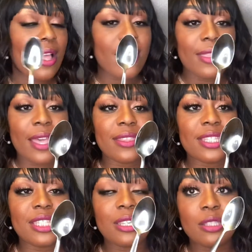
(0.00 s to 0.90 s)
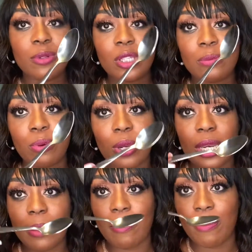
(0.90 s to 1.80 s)
Now, this teaspoon is
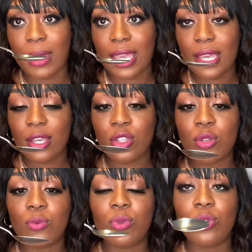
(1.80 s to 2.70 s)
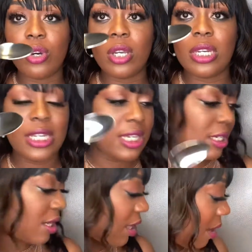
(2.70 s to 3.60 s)
pretty big. You will not
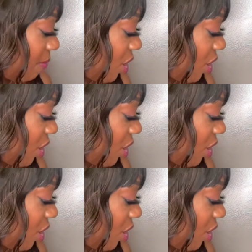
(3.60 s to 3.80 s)
need that much.